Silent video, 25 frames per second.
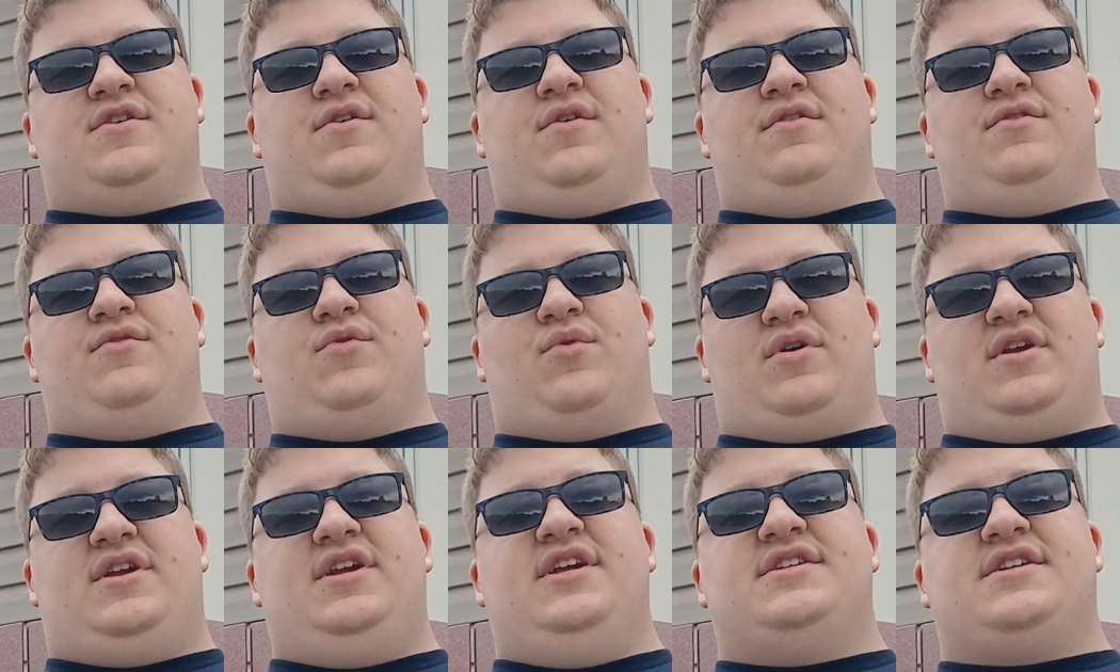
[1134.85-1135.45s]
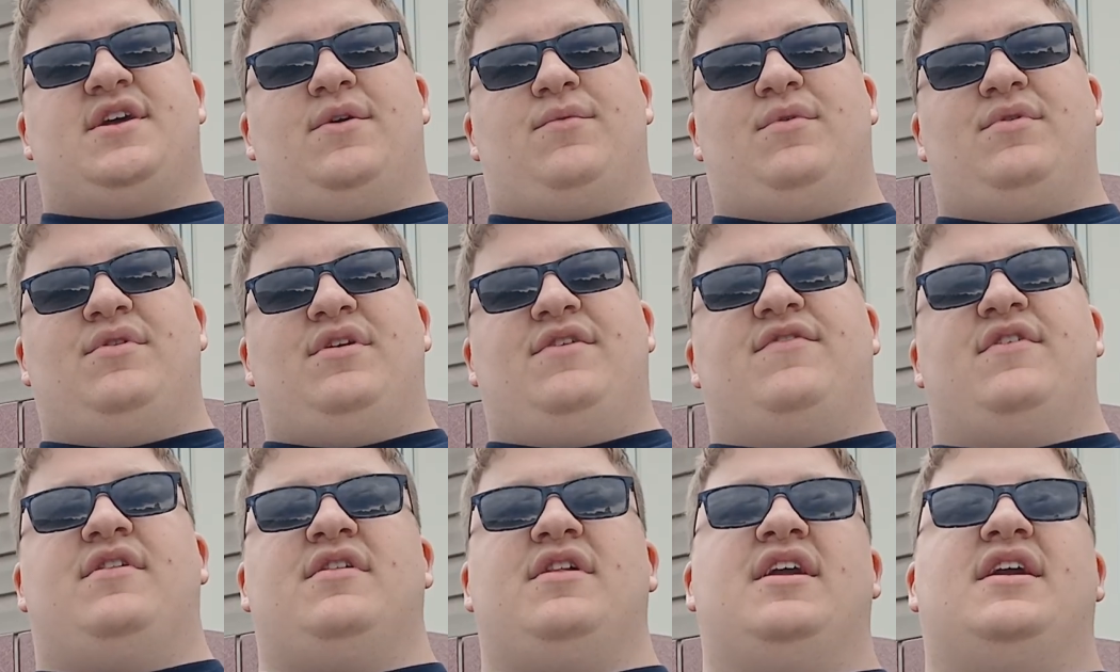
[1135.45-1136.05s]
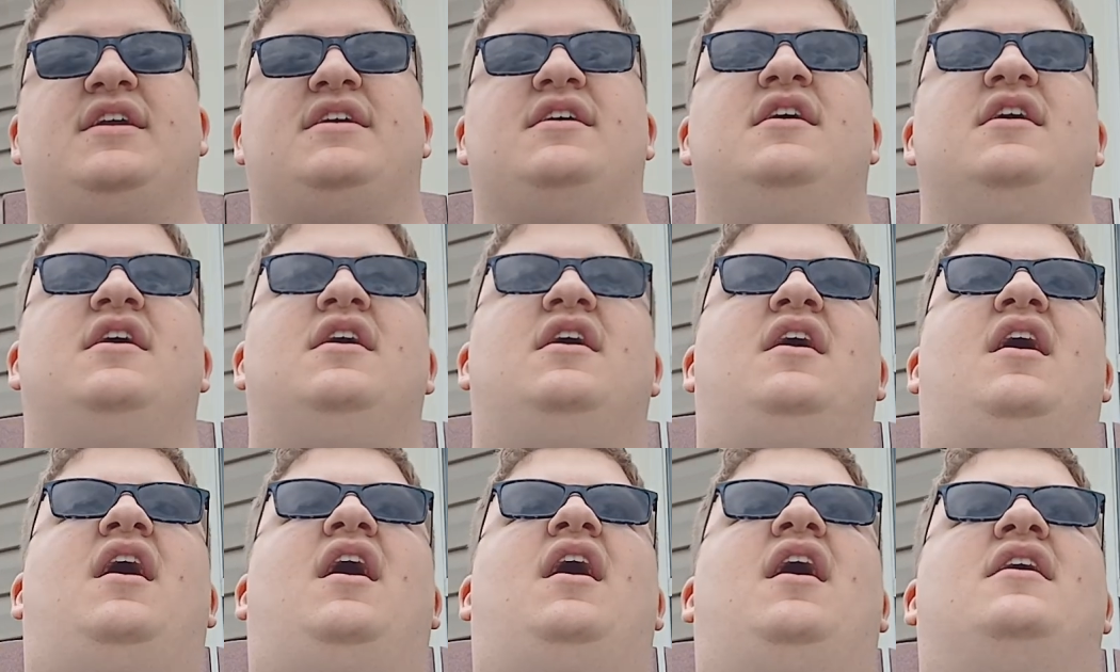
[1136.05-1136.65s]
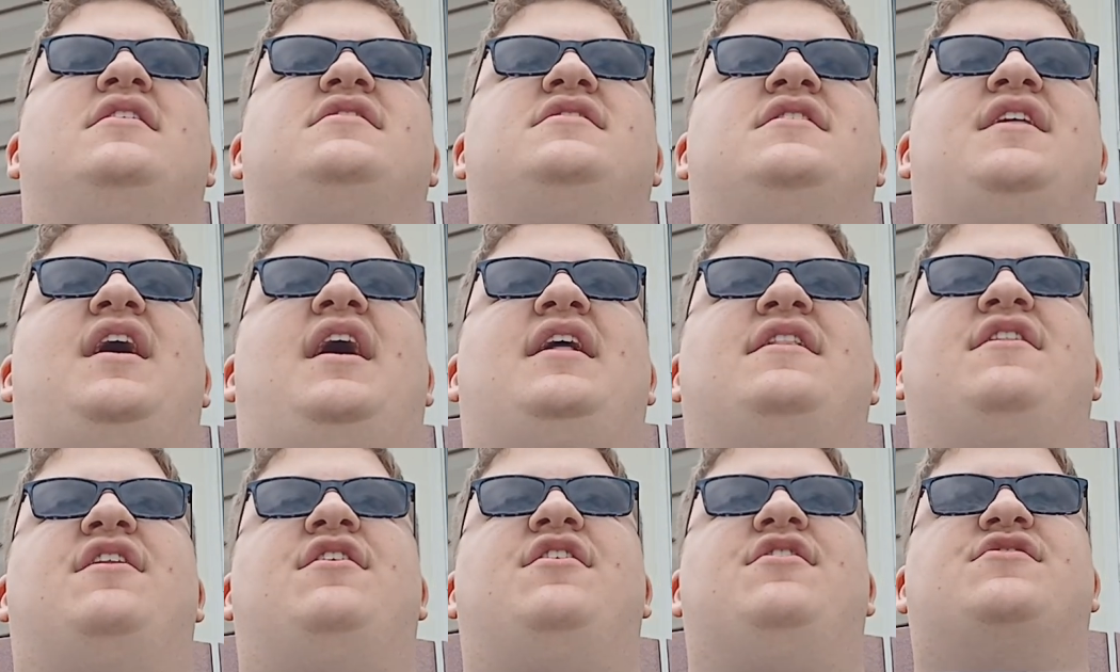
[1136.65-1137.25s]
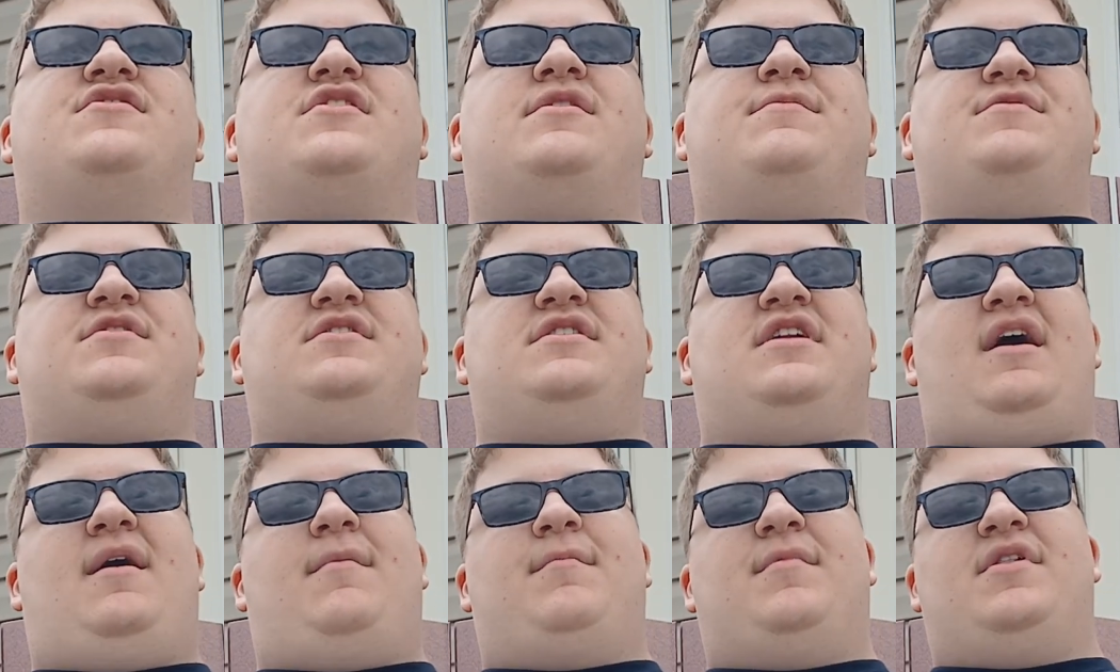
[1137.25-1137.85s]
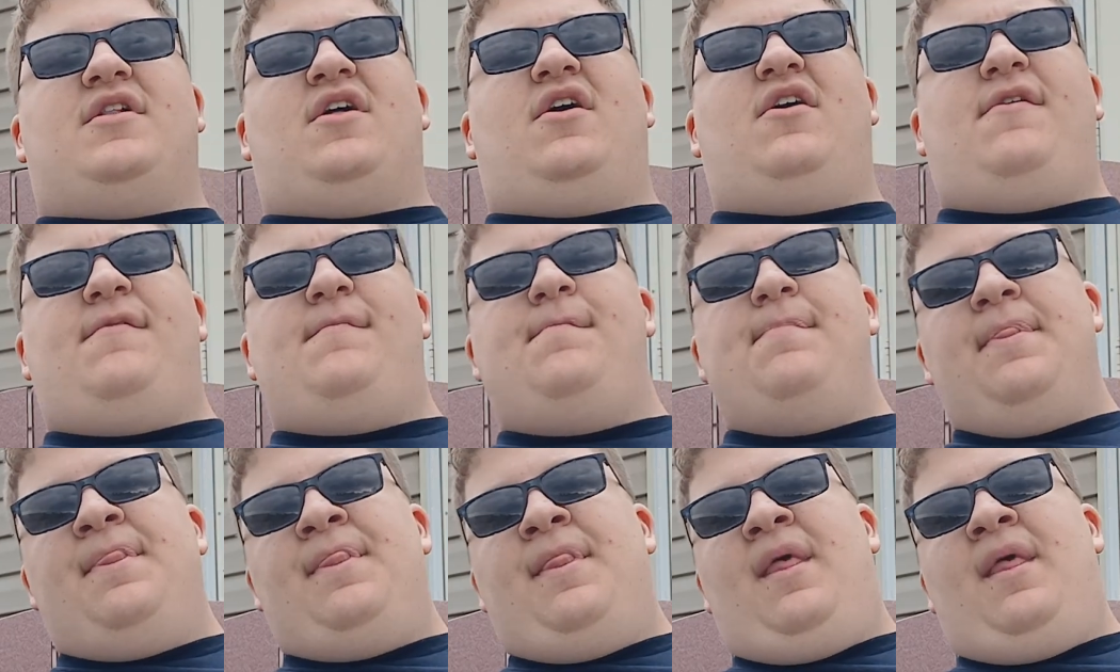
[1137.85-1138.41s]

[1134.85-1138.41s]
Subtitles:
Dorkies. I will leave a link to that in the description down below.